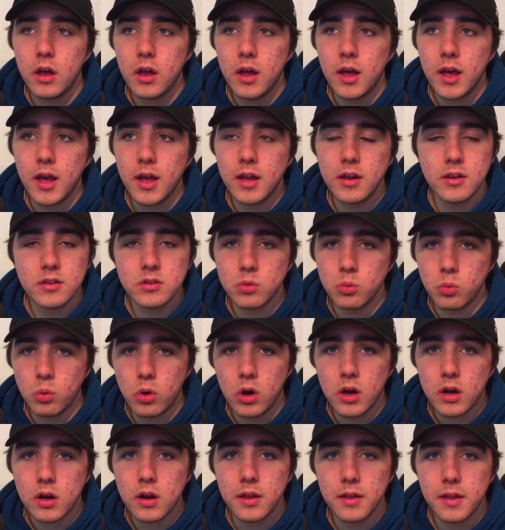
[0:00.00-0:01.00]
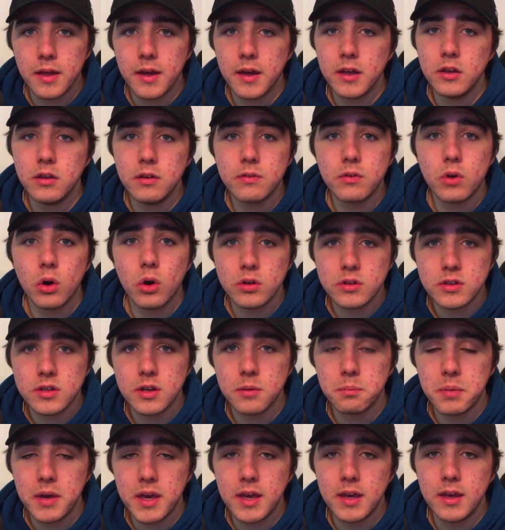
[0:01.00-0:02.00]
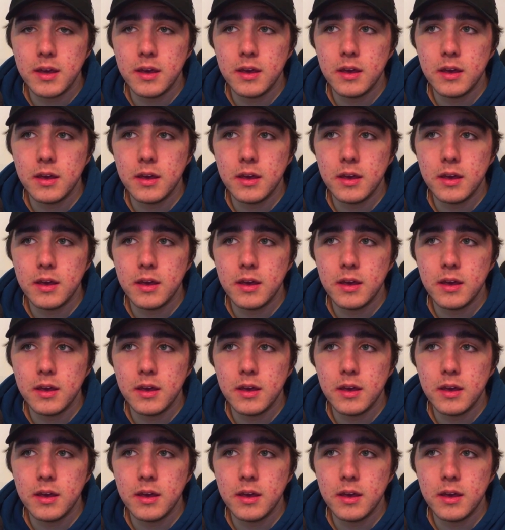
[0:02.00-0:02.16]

It doesn't work like that. You've got to be